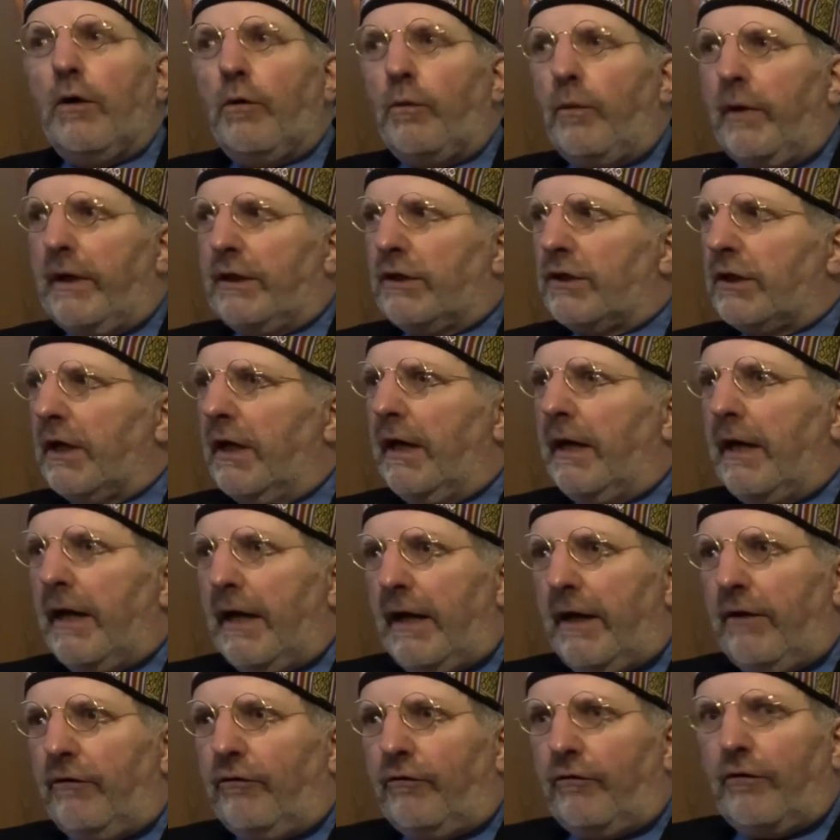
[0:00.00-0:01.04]
which
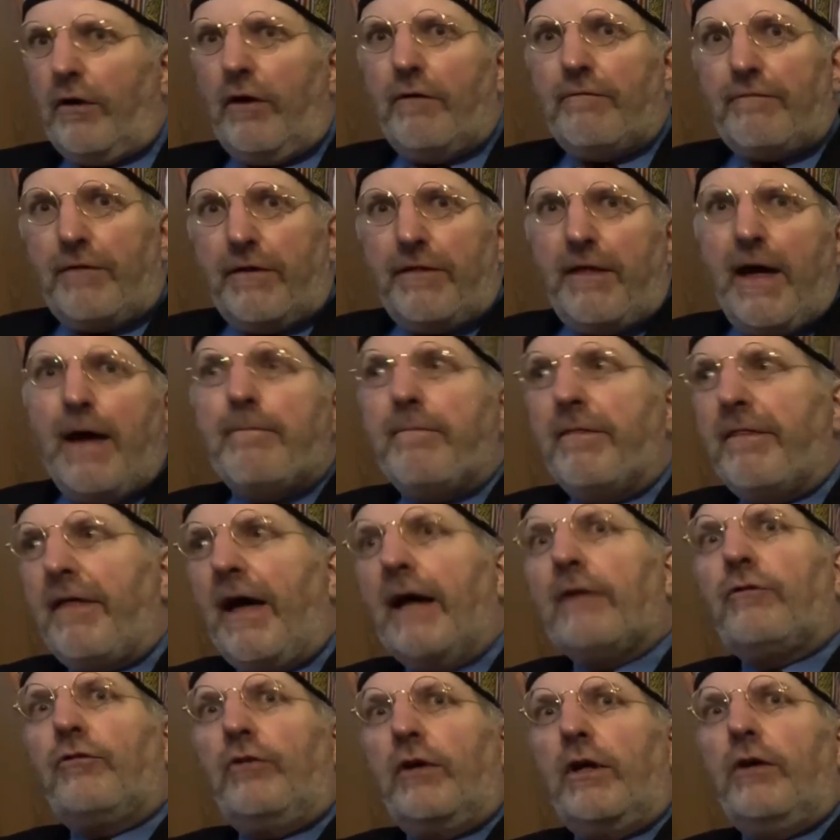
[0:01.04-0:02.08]
is, for them,
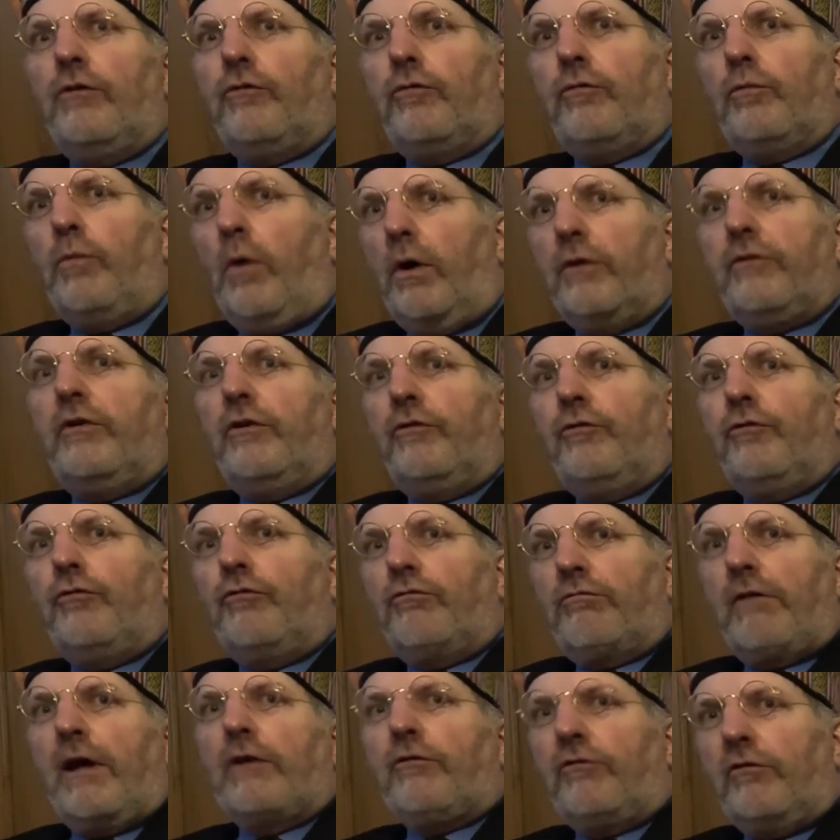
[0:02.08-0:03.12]
that is what is
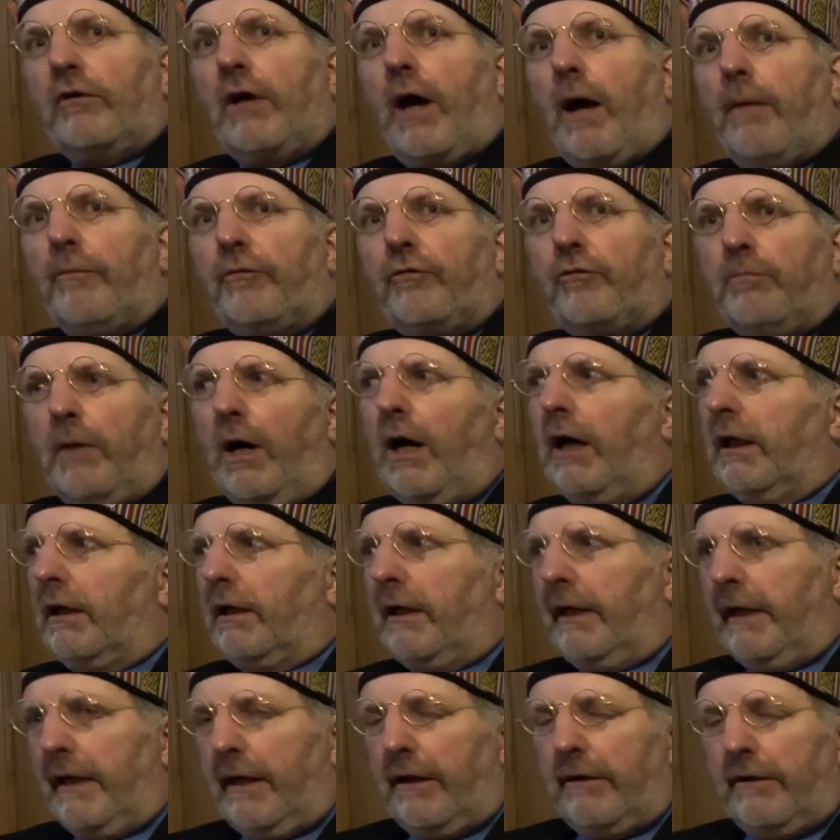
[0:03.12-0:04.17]
dressing up
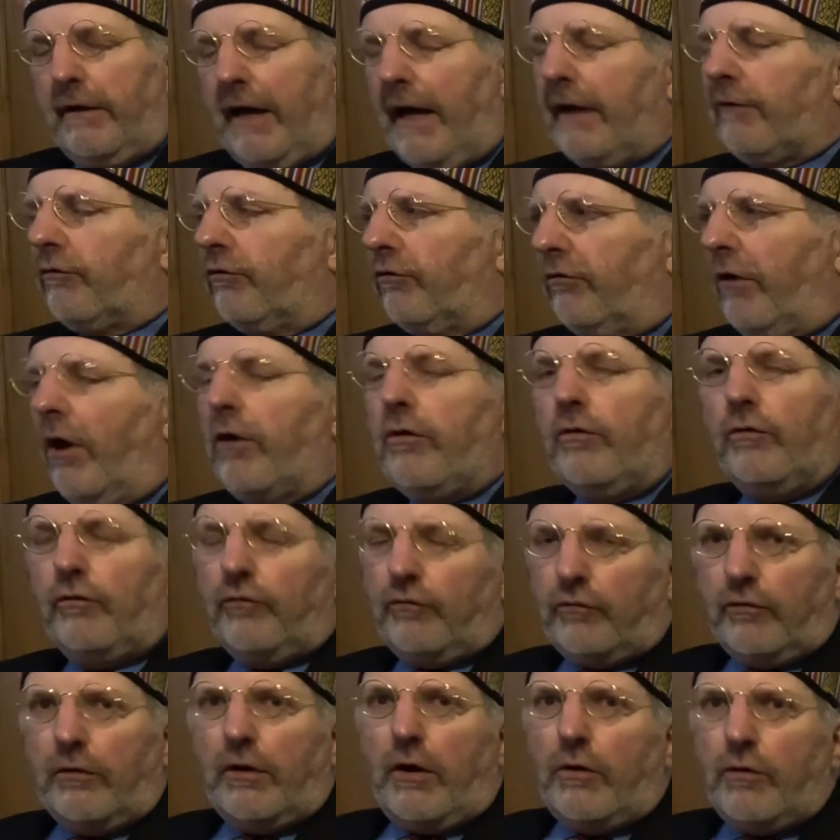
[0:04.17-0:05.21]
smartly, and that
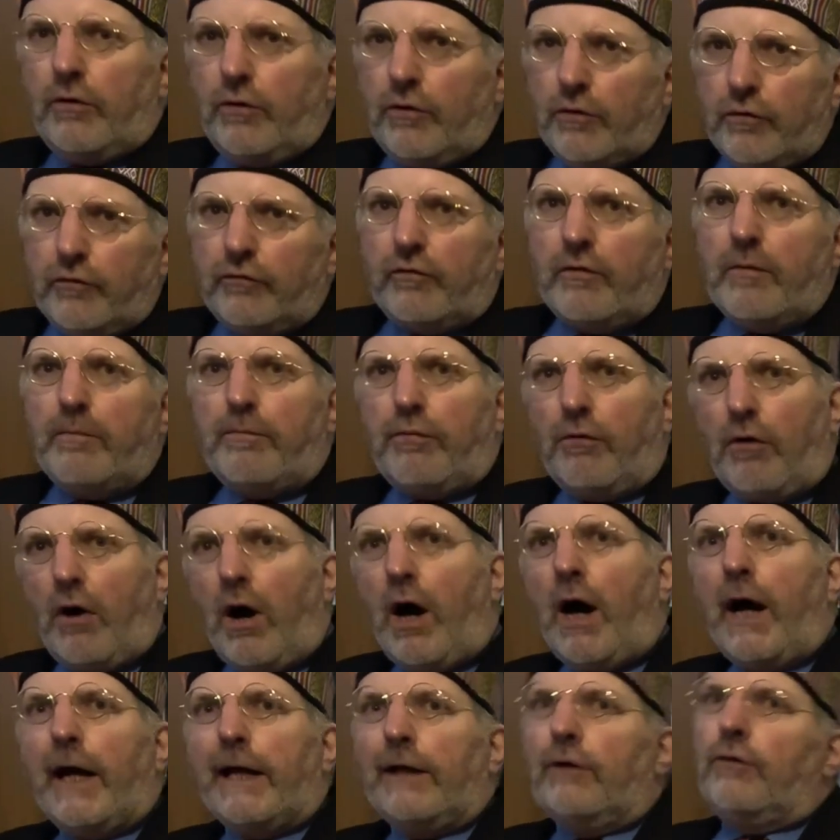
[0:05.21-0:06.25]
shows who's the
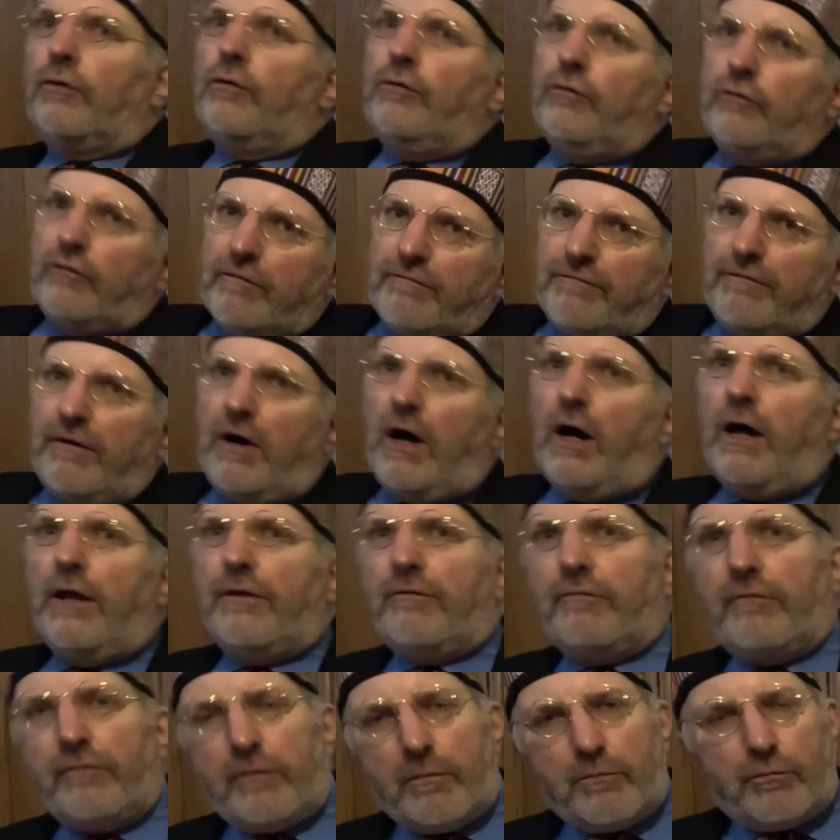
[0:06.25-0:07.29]
bride, who's the
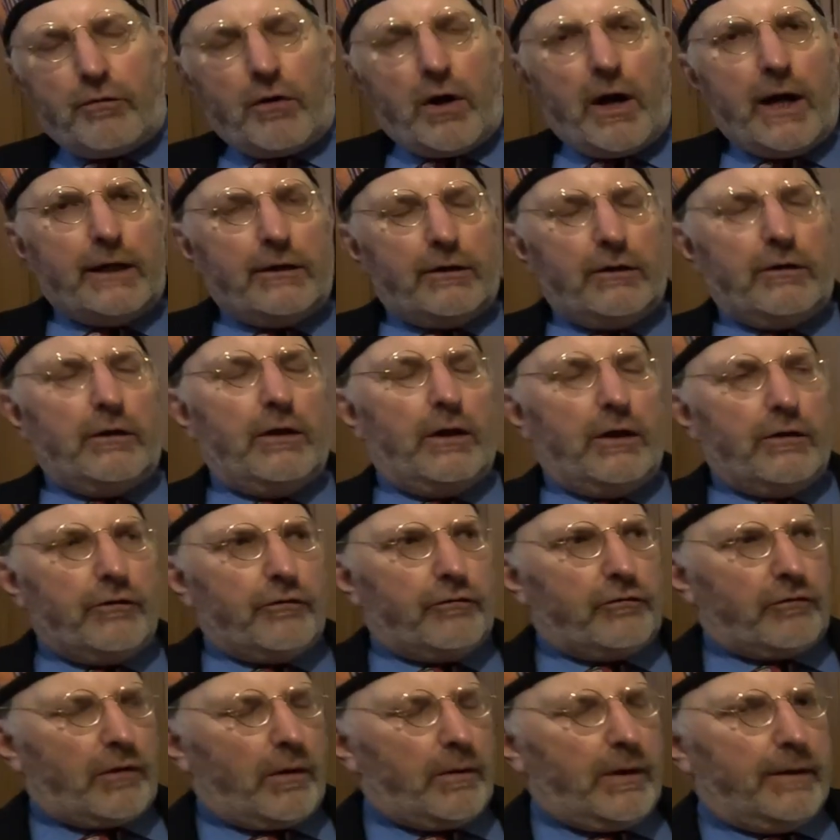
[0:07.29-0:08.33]
father of the bride,
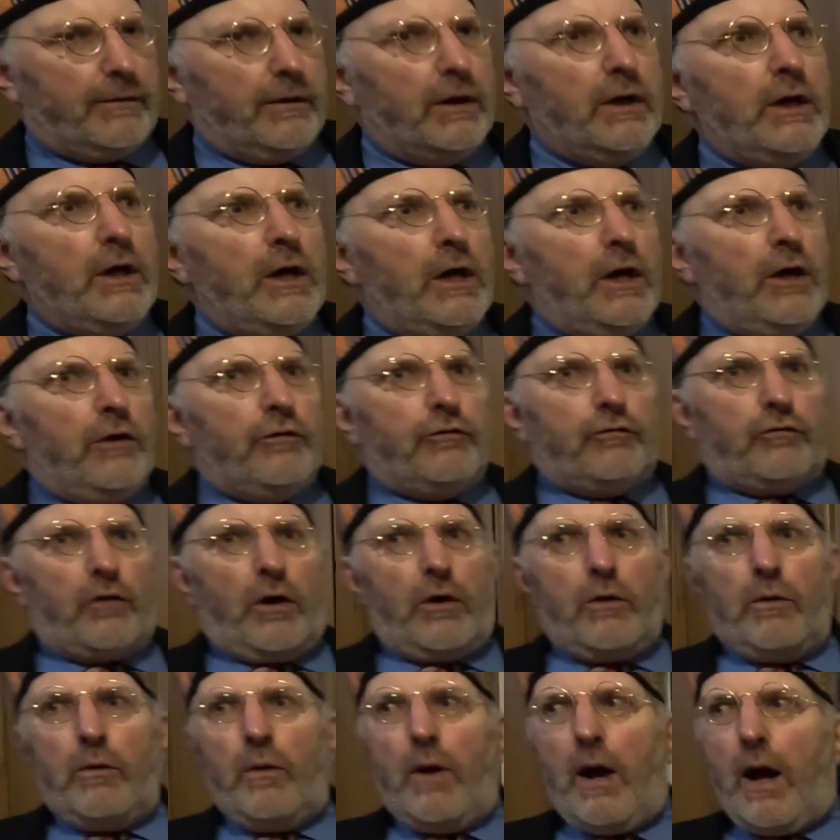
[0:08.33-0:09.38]
and so on.
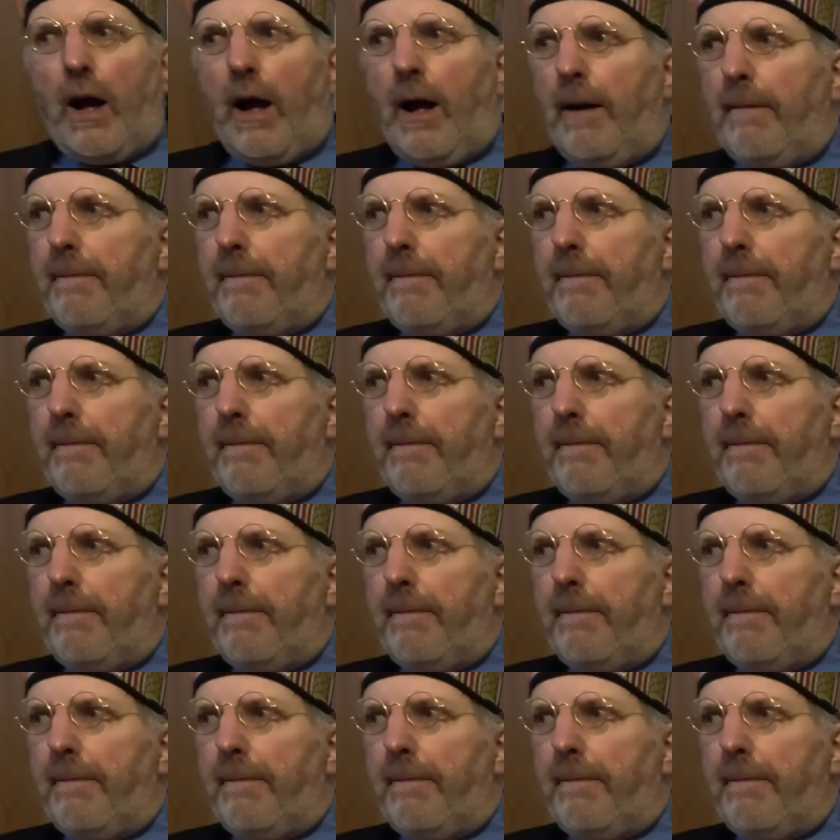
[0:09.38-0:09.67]
So